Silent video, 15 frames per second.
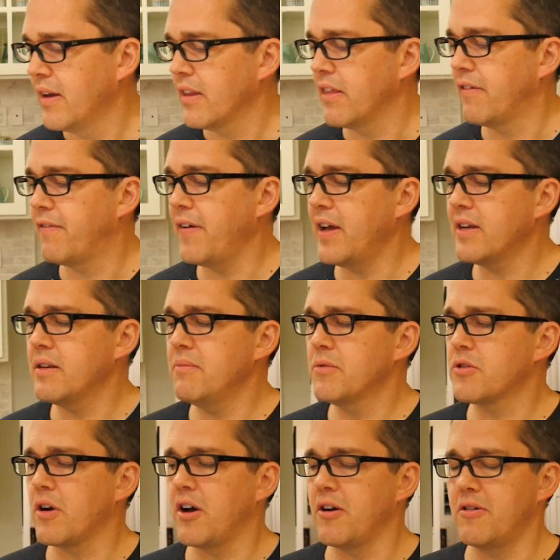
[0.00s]
The Phantom
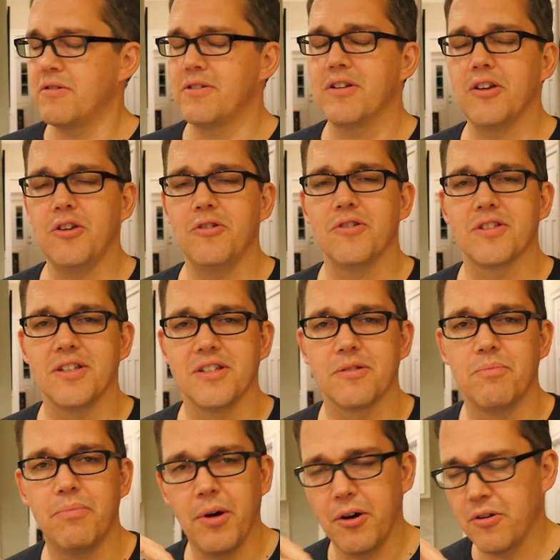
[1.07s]
drone
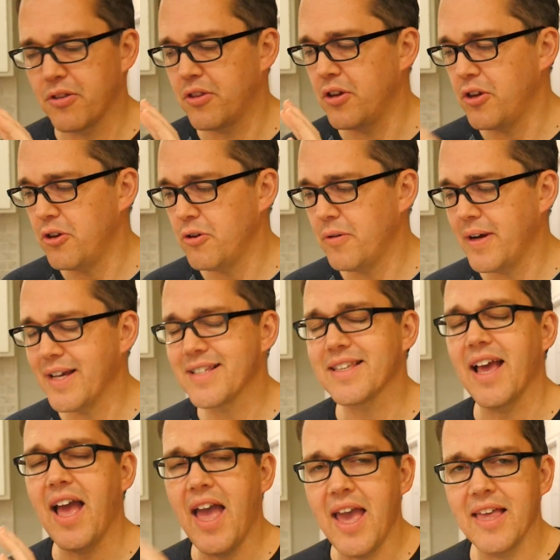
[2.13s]
uses both the
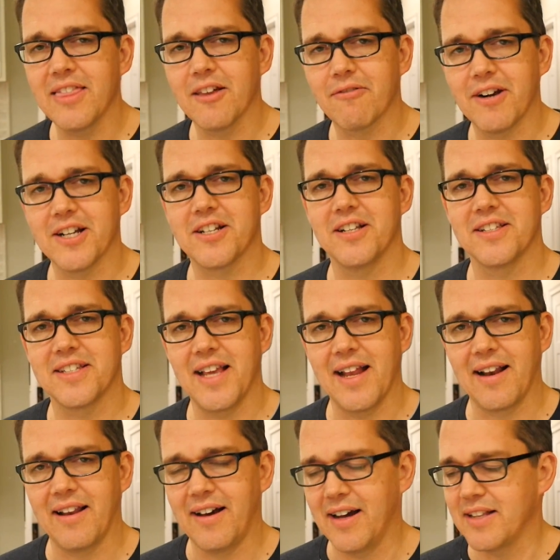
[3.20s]
US and the Russian
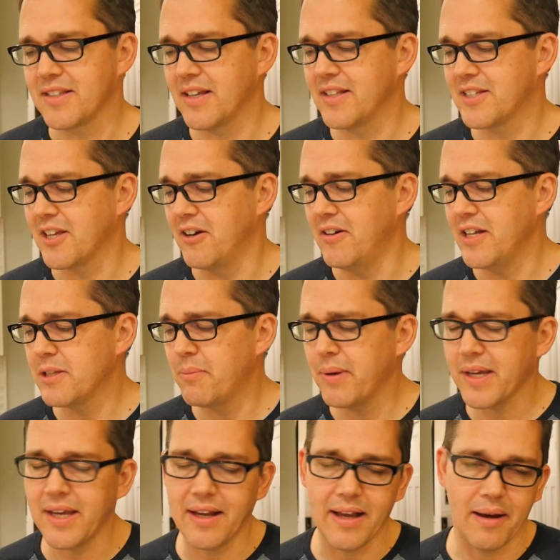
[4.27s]
satellites, and so it's
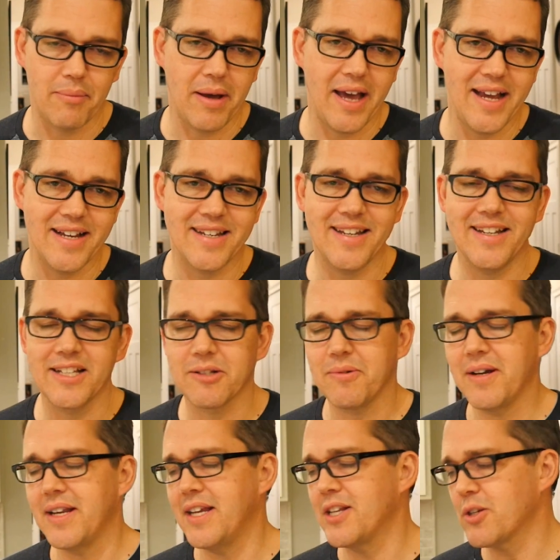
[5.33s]
picking up 18,
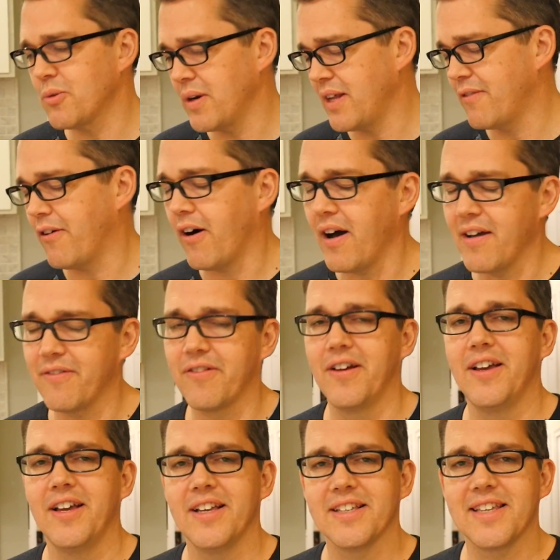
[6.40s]
20, 25
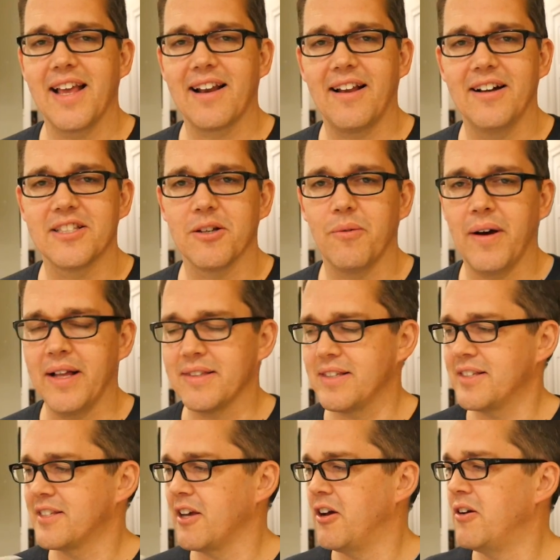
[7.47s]
satellites at once,
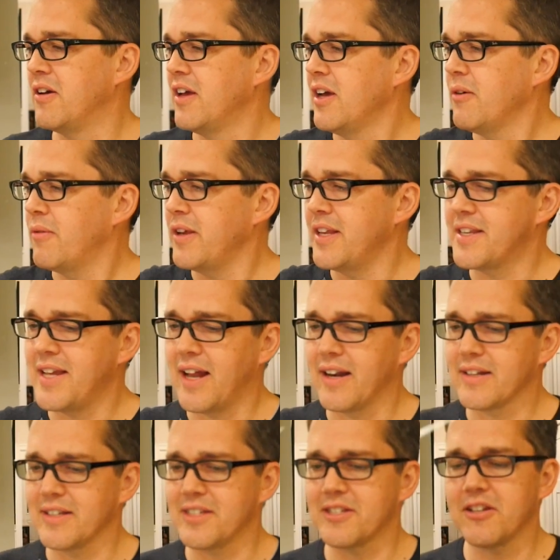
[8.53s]
and so when you tell
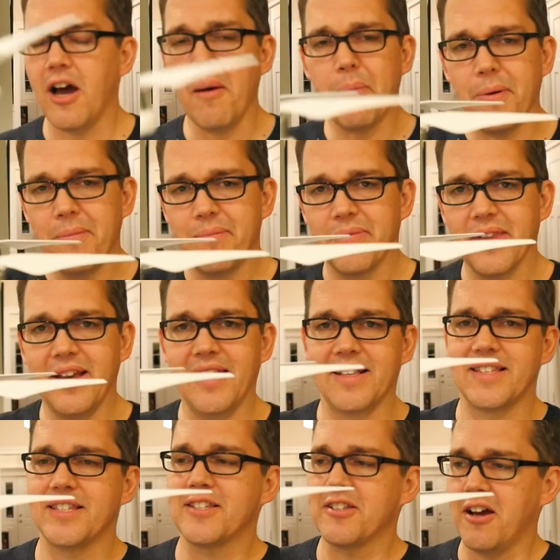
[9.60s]
it to stop,
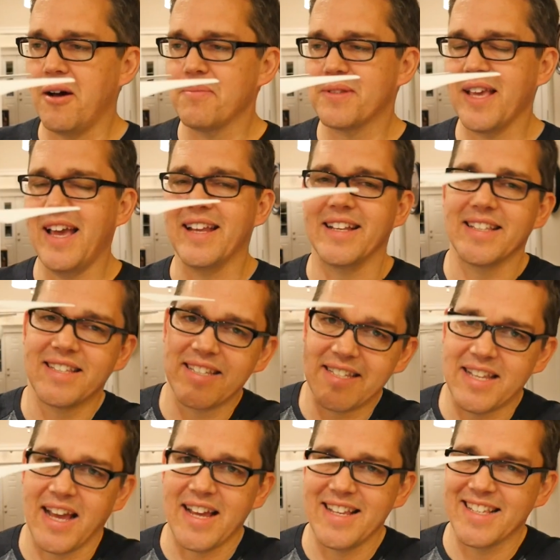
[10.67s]
it stops and it
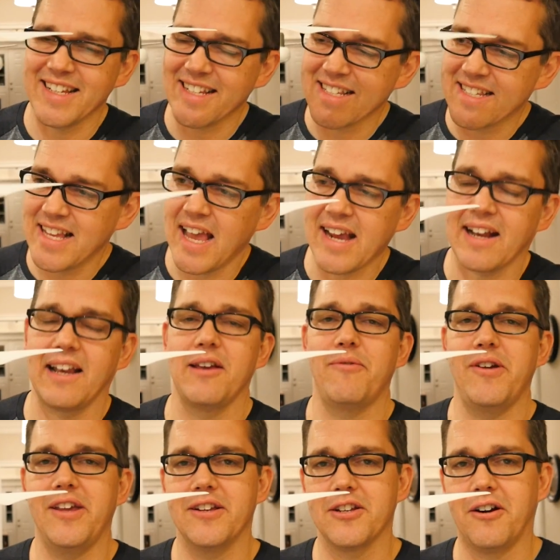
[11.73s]
stays exactly
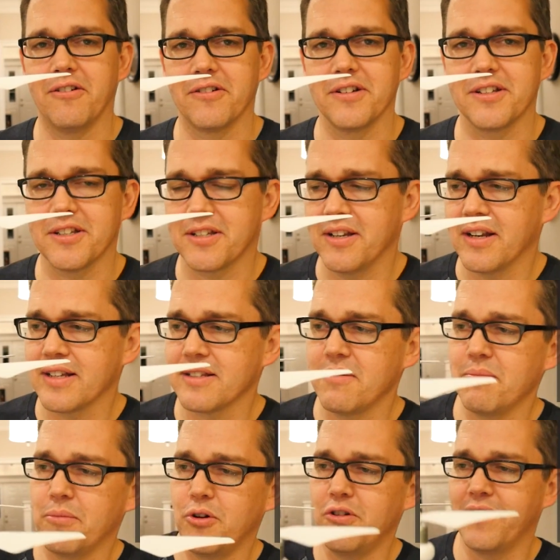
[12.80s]
where you told it. It just
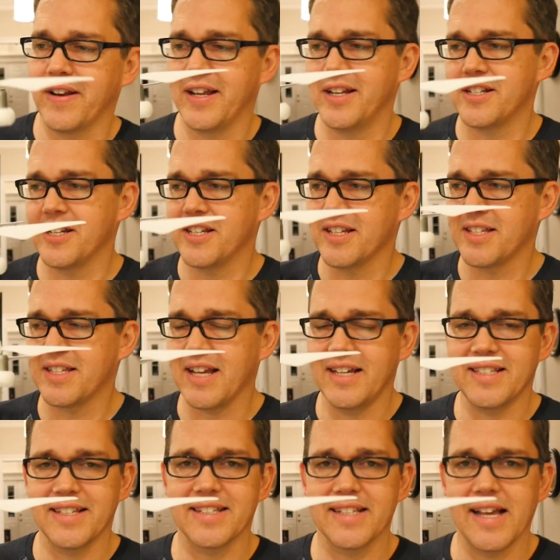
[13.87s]
doesn't move an inch, it just
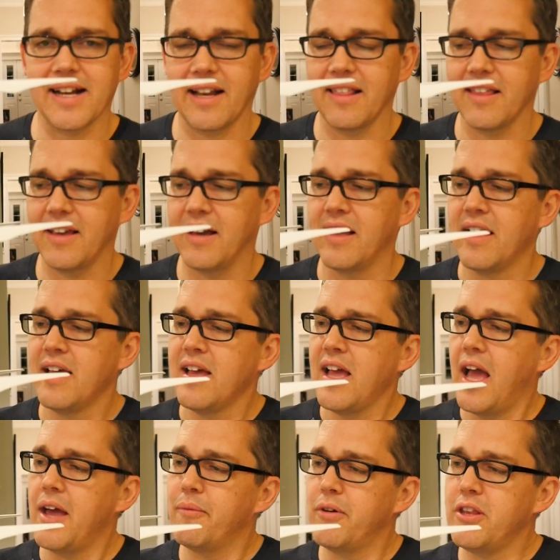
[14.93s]
stays exactly there.
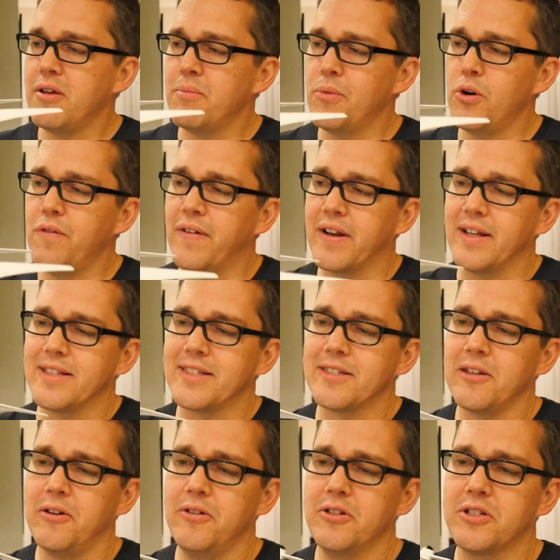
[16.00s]
And when you move it, it's
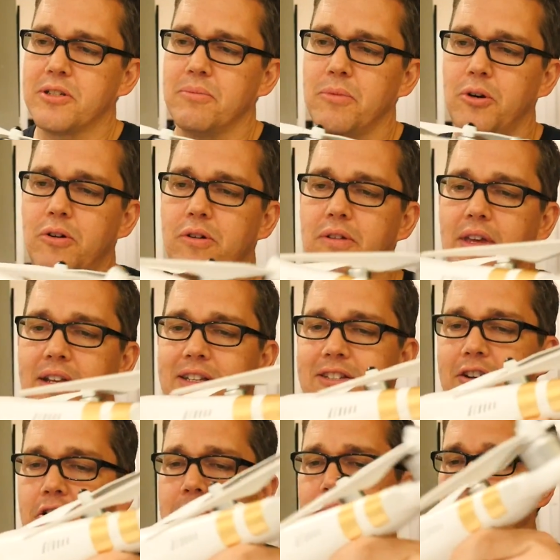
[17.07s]
so smooth and
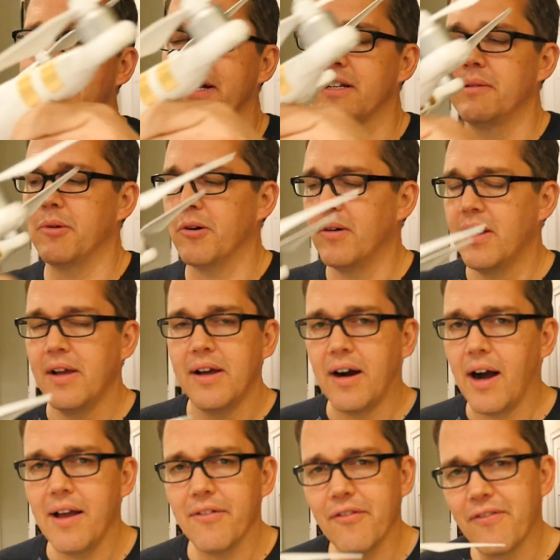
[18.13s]
so predictable.
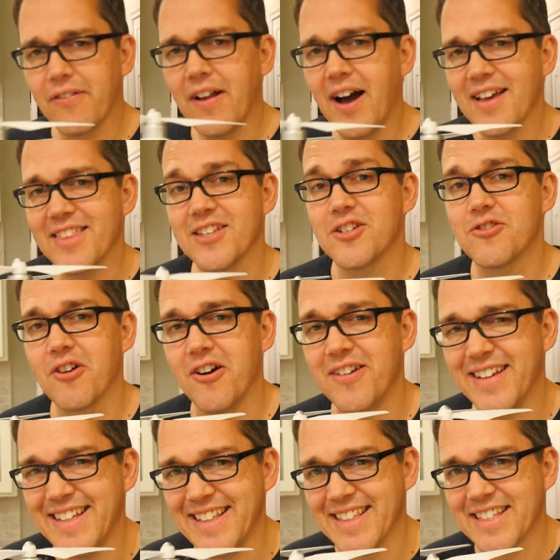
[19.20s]
I even fly this
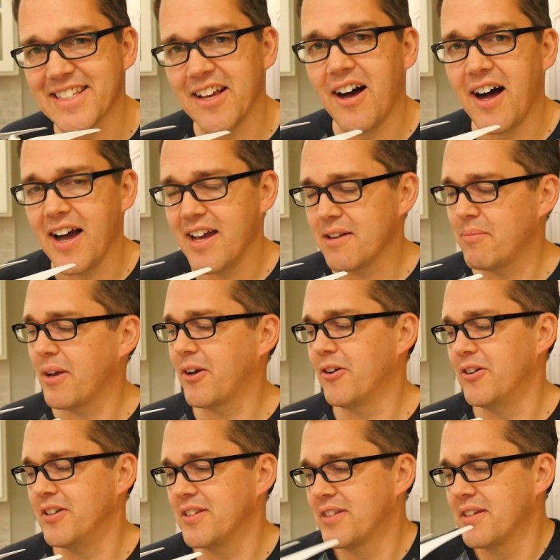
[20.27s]
drone inside
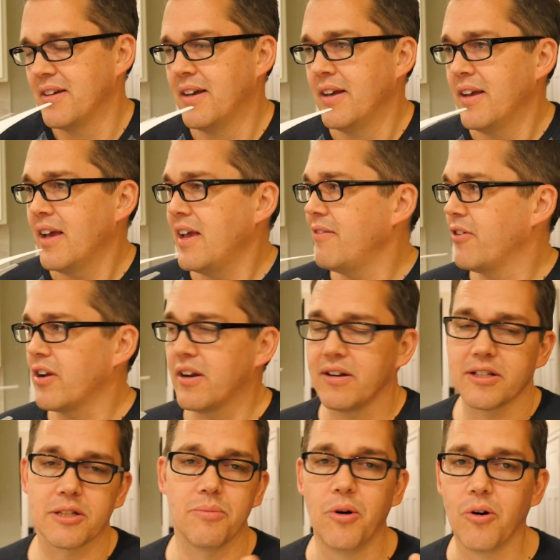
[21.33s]
because even
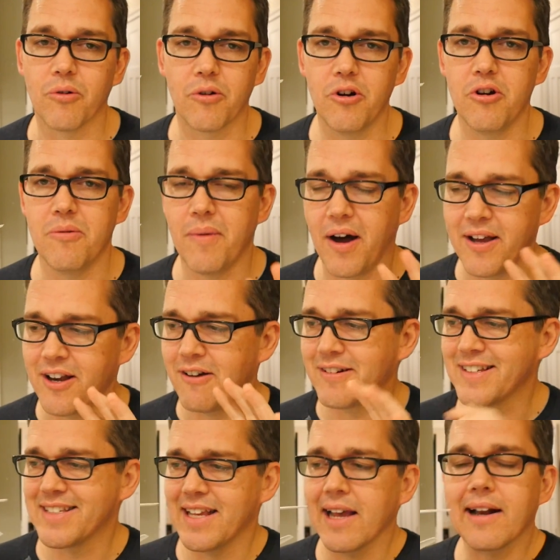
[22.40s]
in a small room, I know
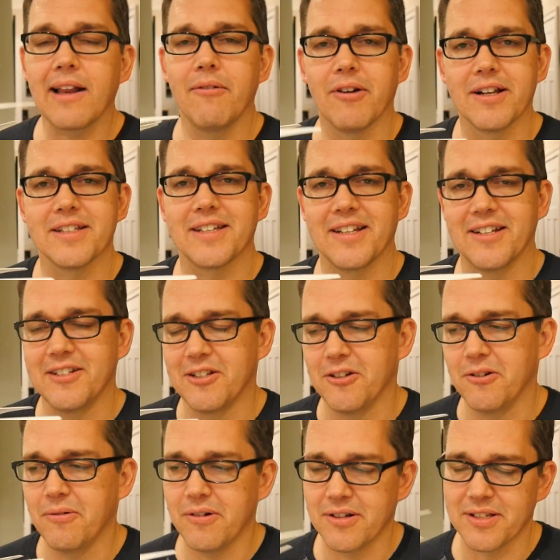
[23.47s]
exactly what it's going to
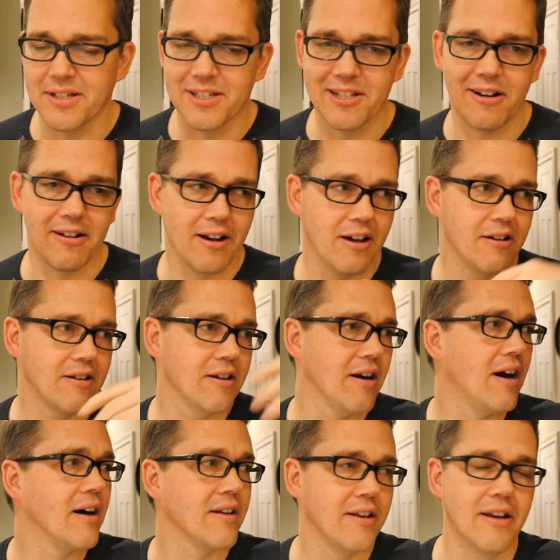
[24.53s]
do, whereas a Solo,
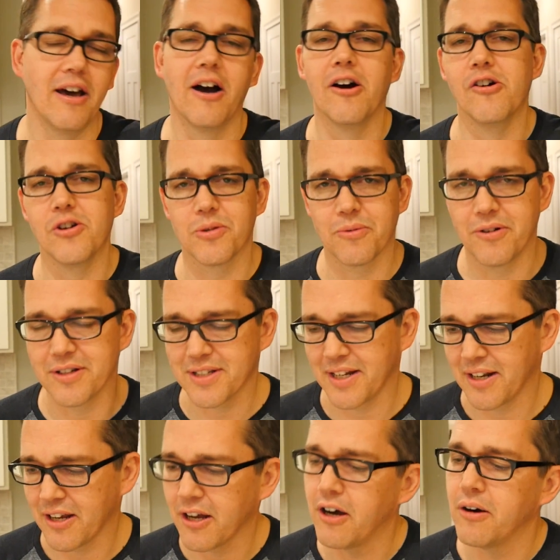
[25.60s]
God knows where it's
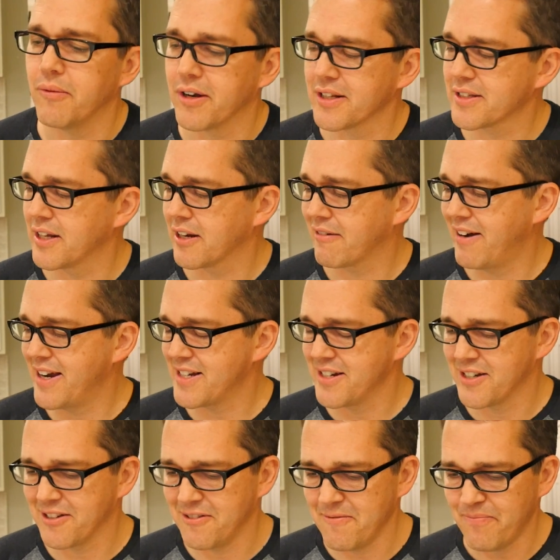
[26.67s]
going to go and what it's going to crash
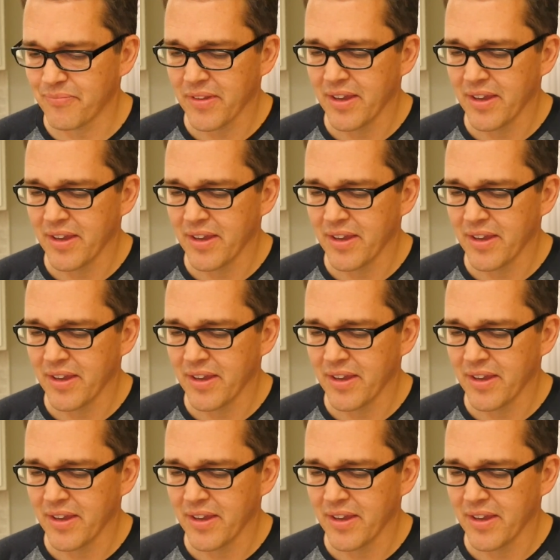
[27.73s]
into.